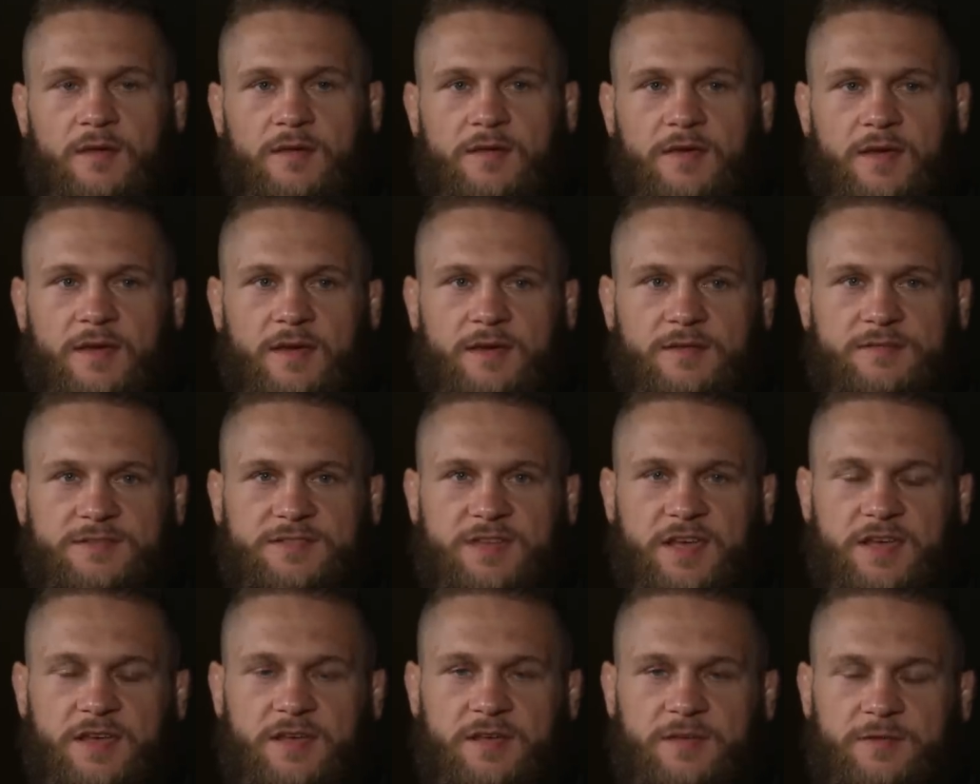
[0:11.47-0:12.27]
Yeah,
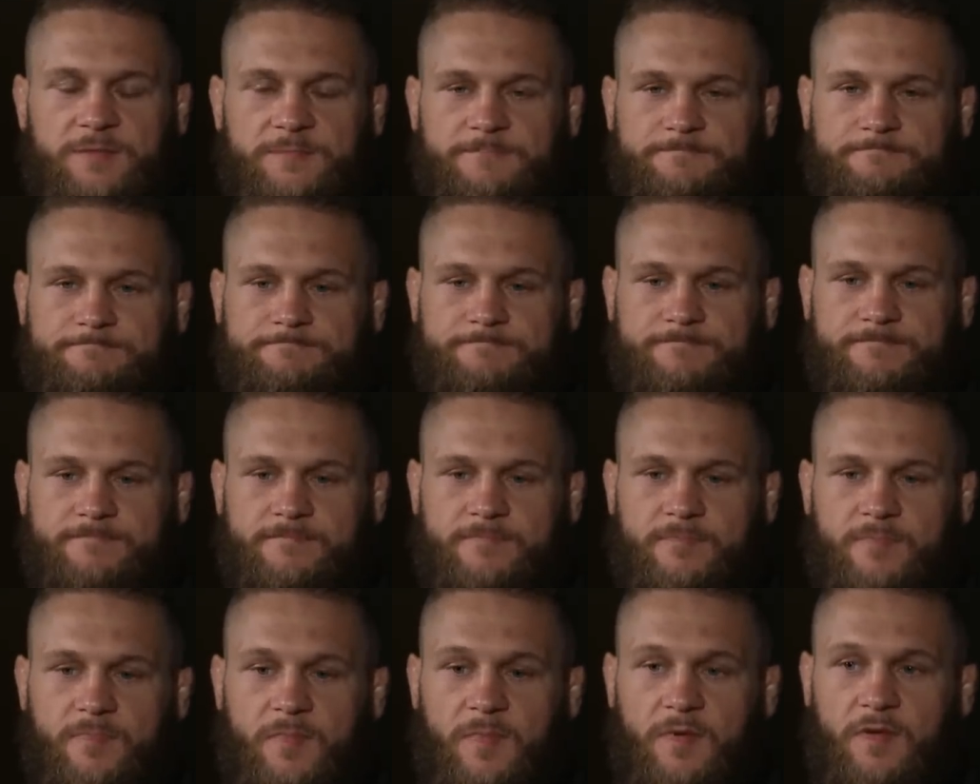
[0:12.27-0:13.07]
staying,
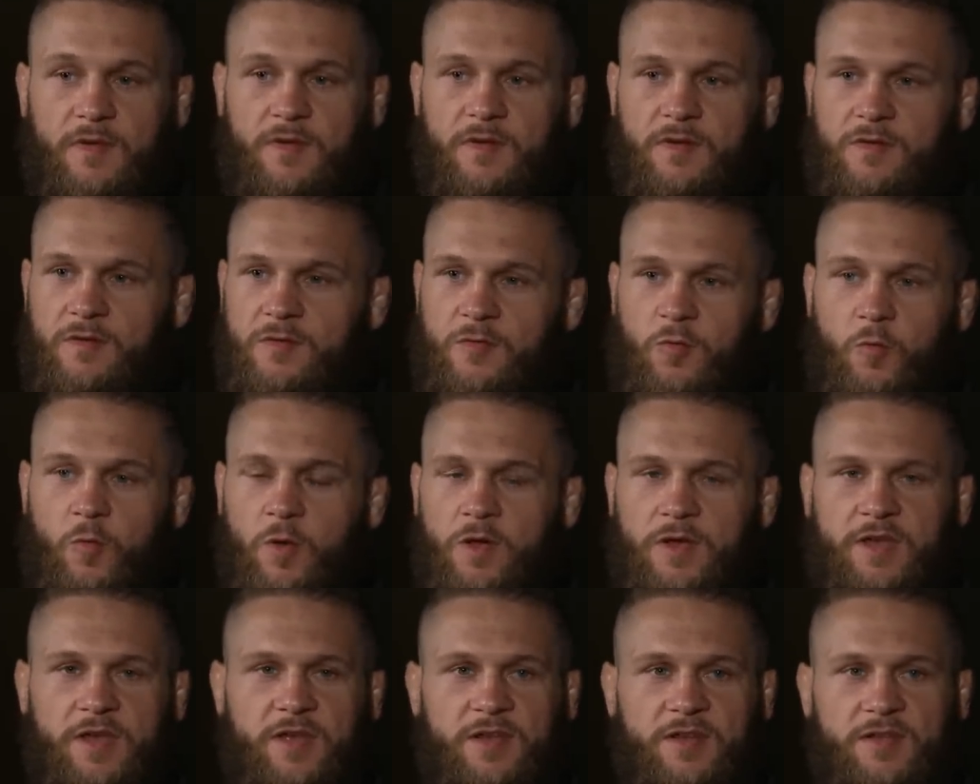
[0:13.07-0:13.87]

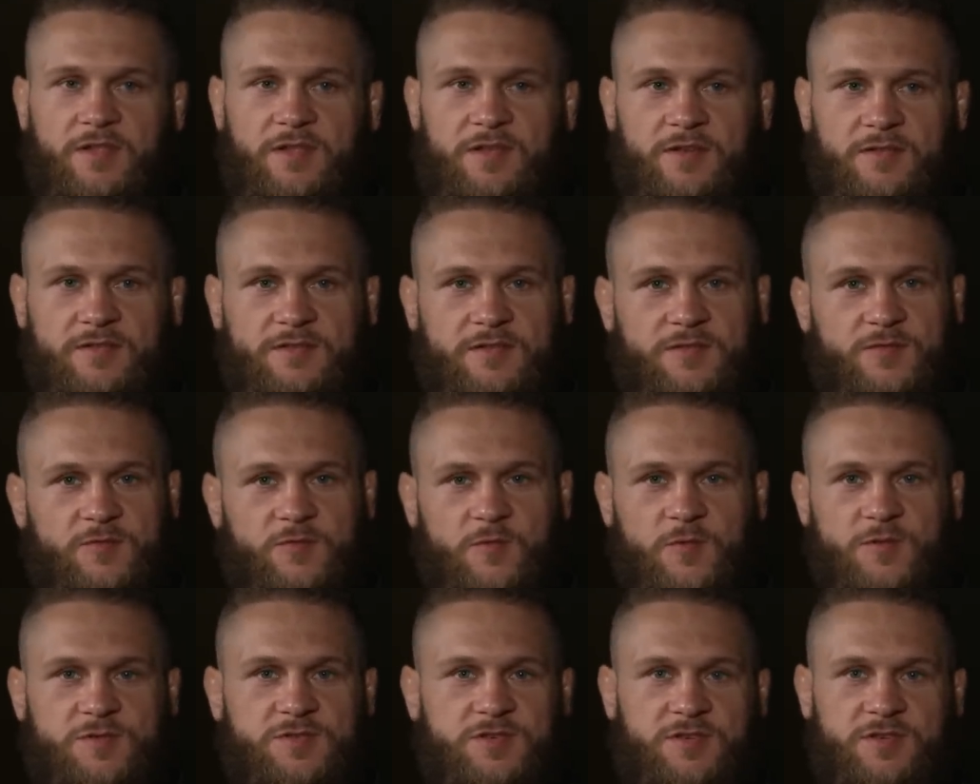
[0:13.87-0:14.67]
walking in
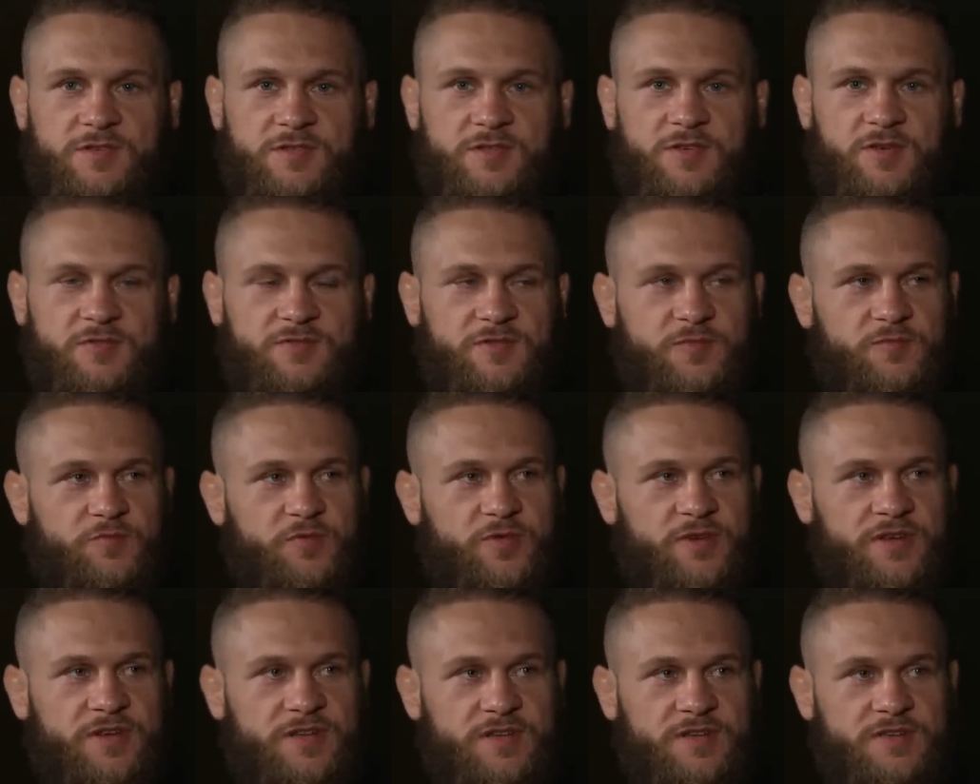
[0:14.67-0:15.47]
London, watching London
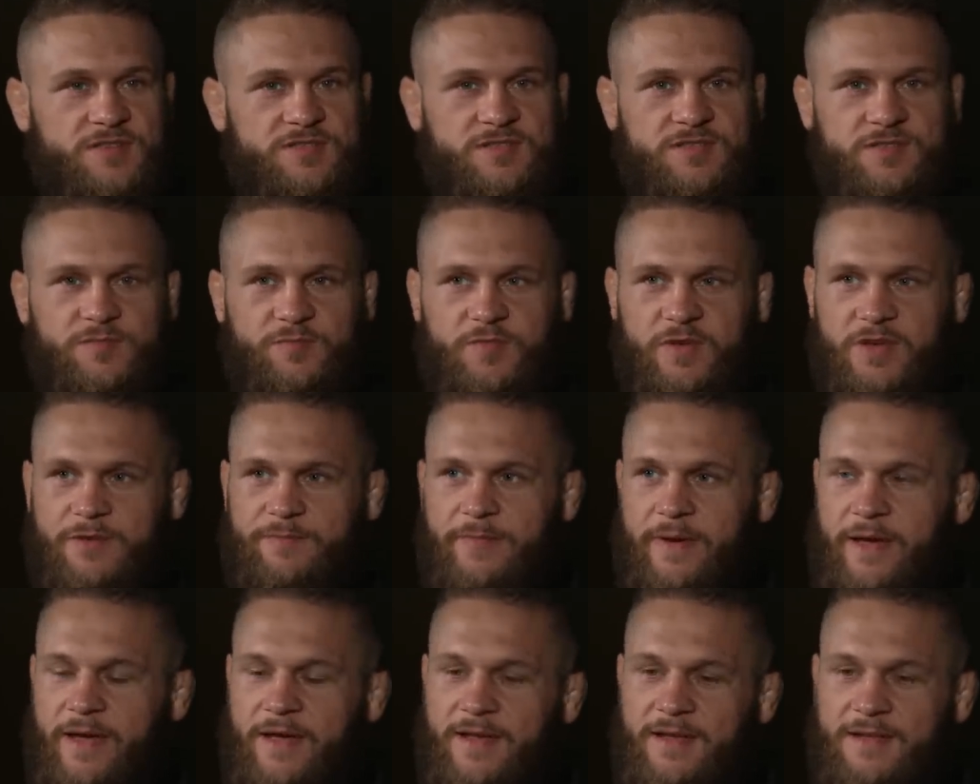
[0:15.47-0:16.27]
Bridge,
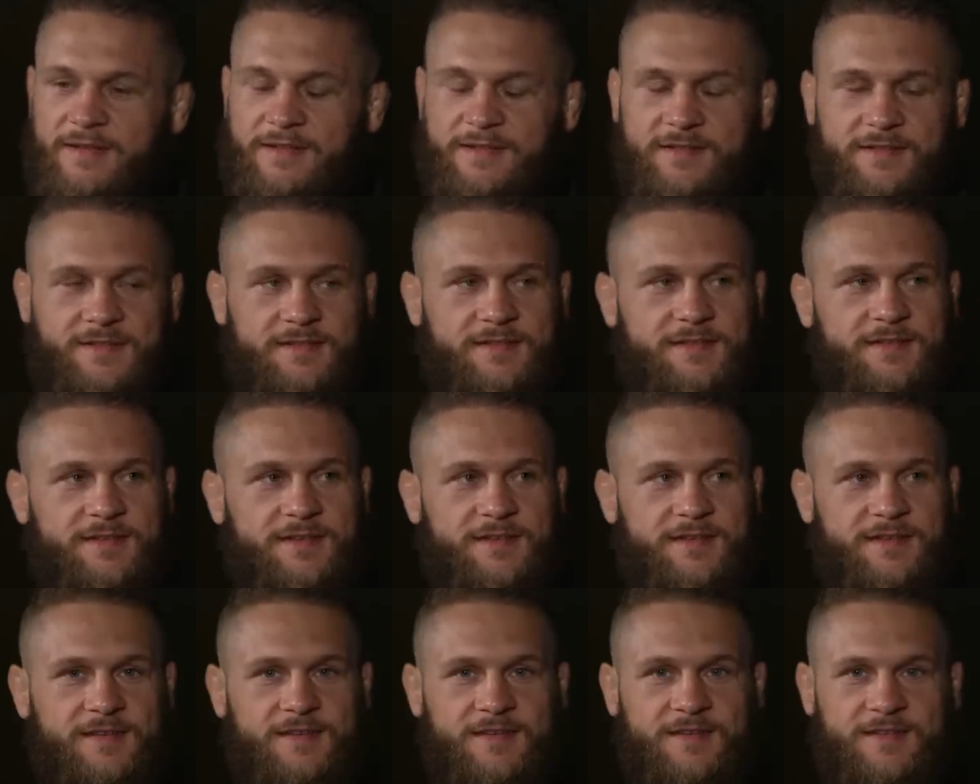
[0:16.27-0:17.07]
Big Ben.
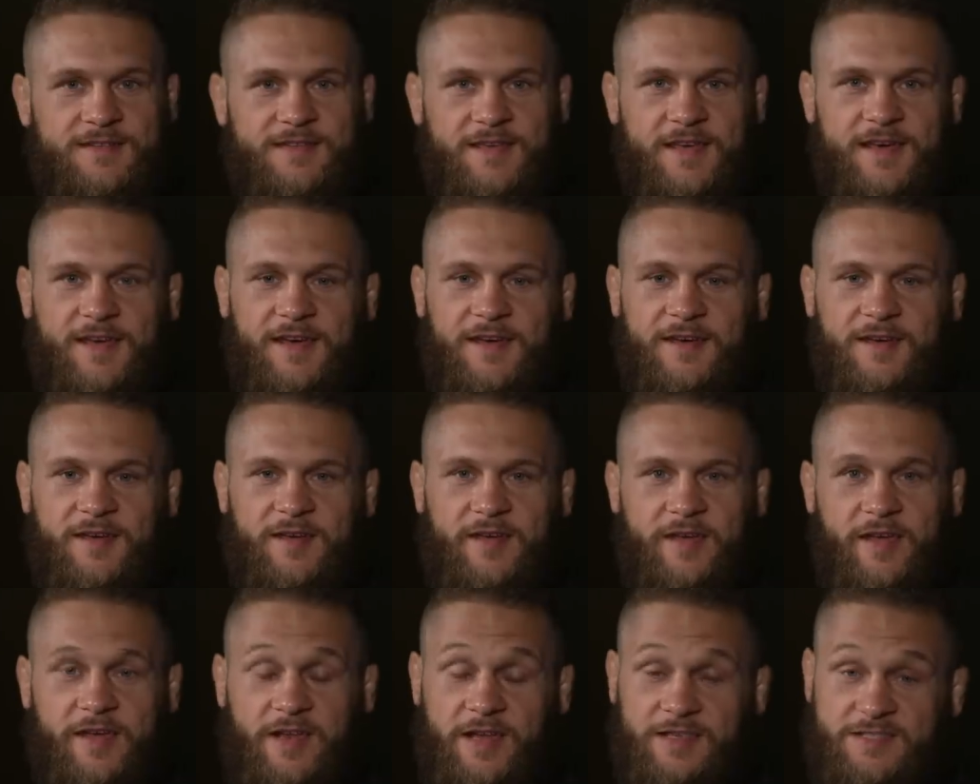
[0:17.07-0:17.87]
Yeah,
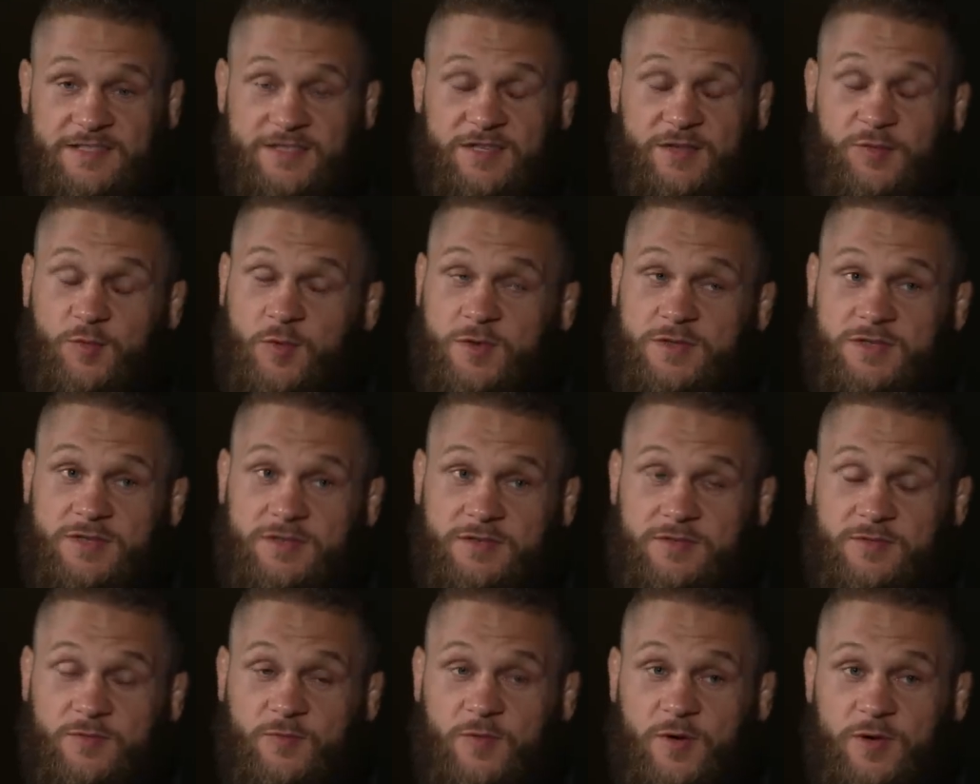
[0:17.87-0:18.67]
and I still
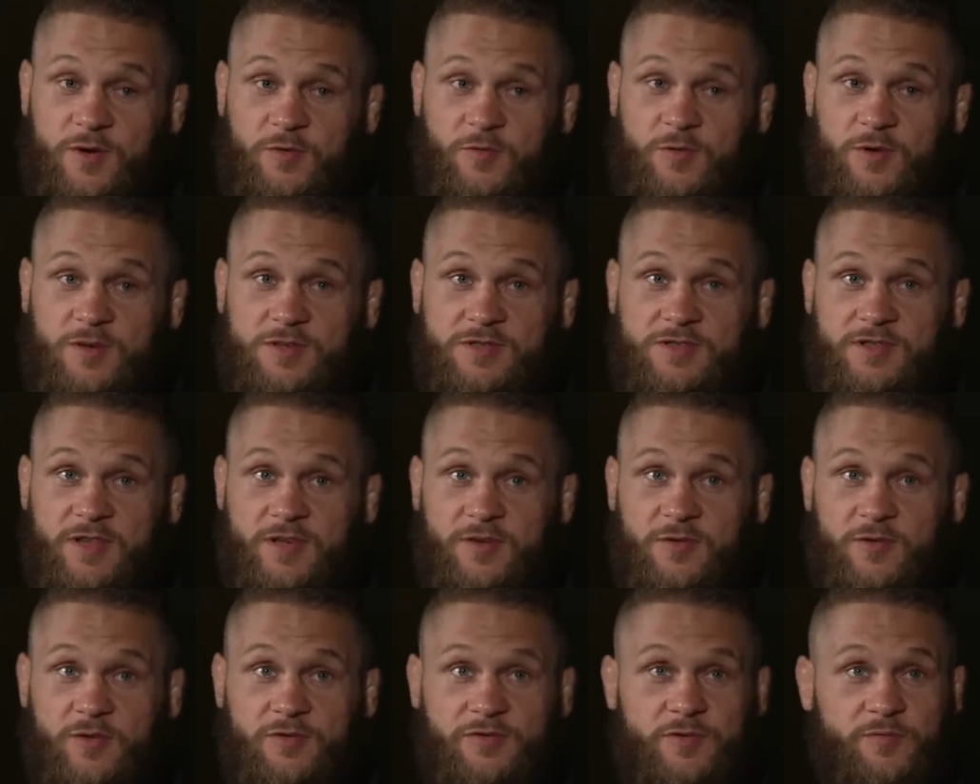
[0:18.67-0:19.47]
watching, want to watch
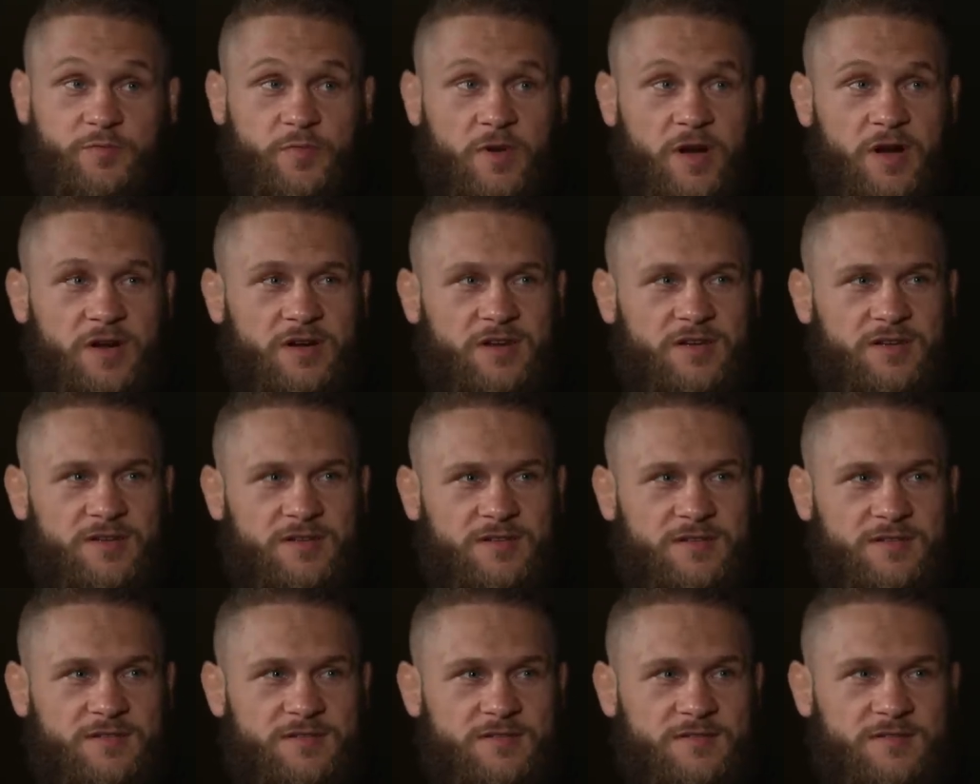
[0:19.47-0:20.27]
like London Park.
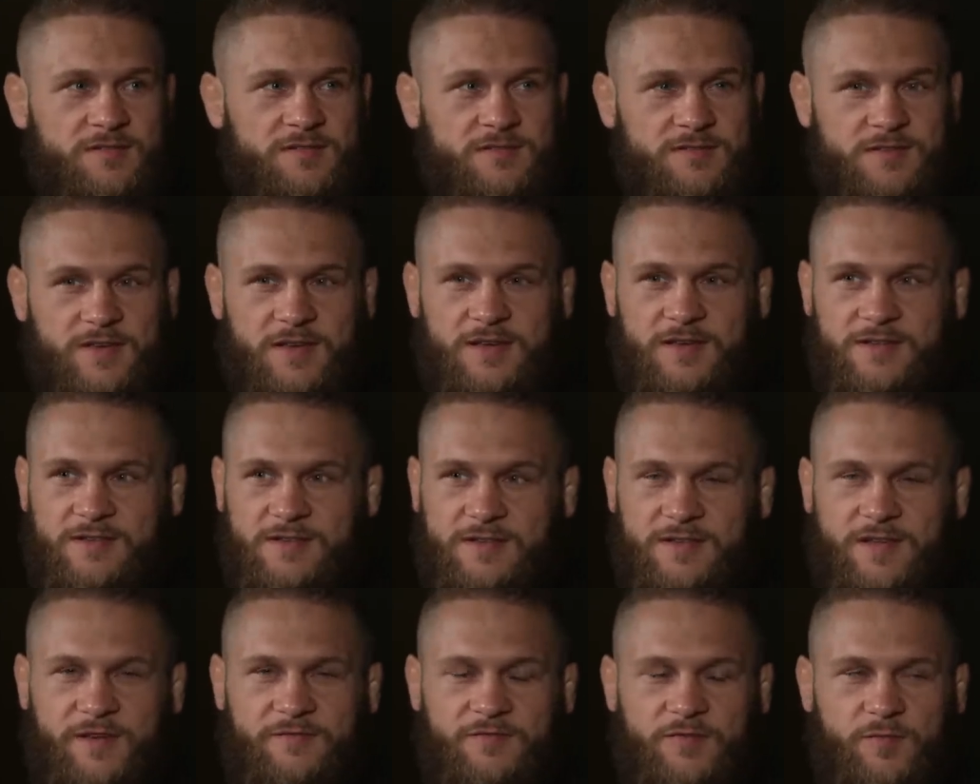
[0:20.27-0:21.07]
Yeah. Yeah,
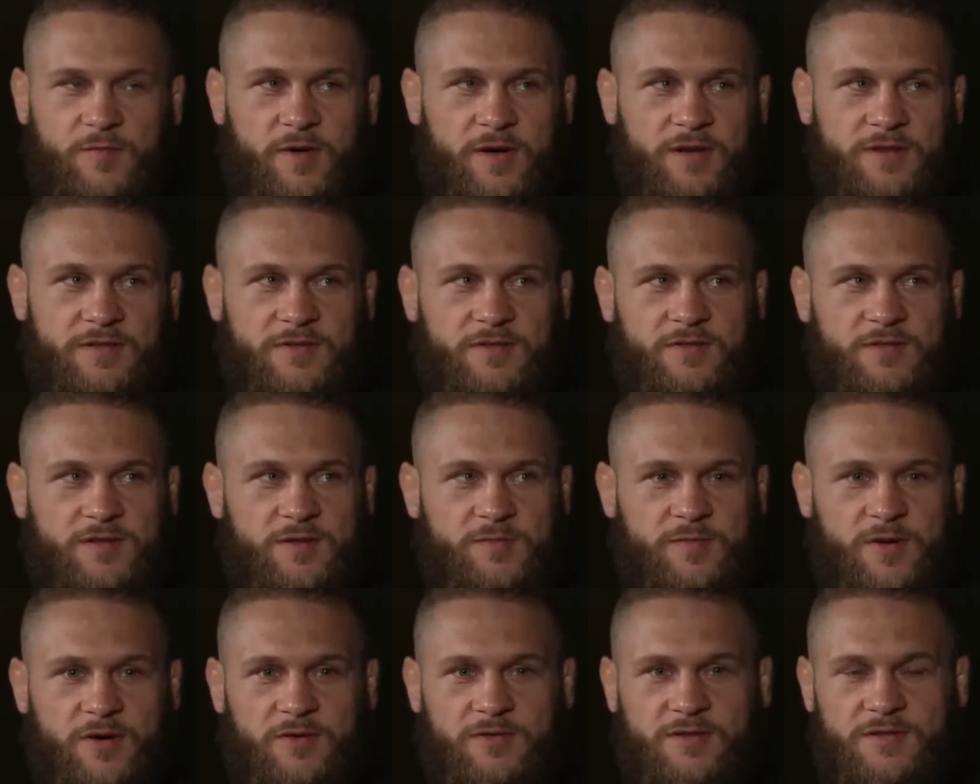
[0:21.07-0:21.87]
the, everybody talk
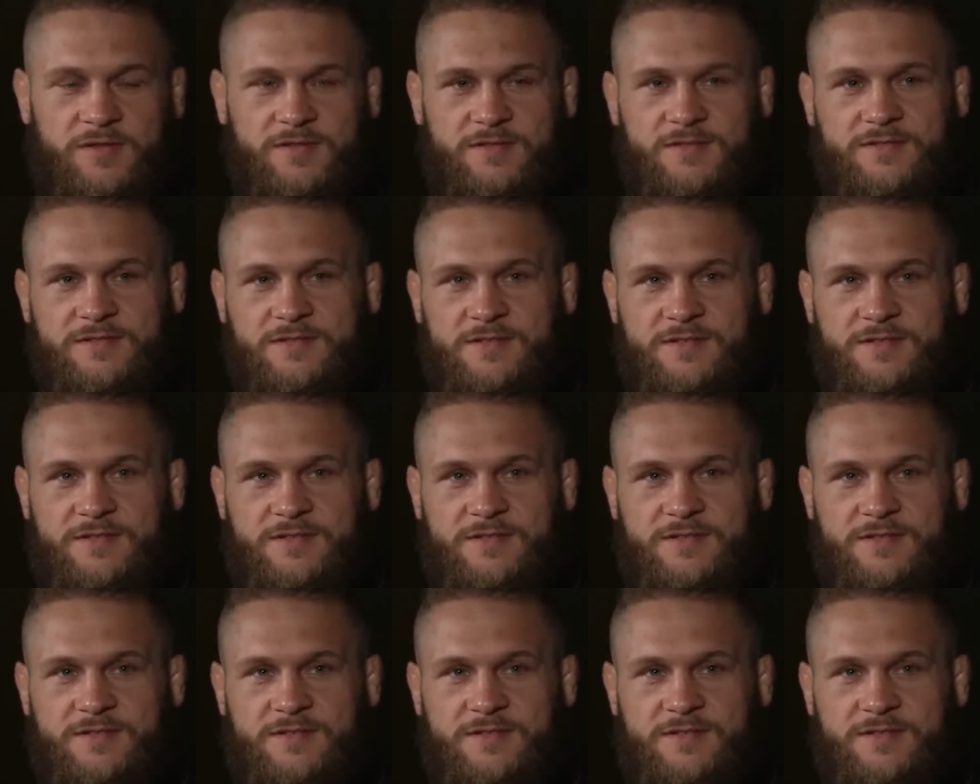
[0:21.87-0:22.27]
about it.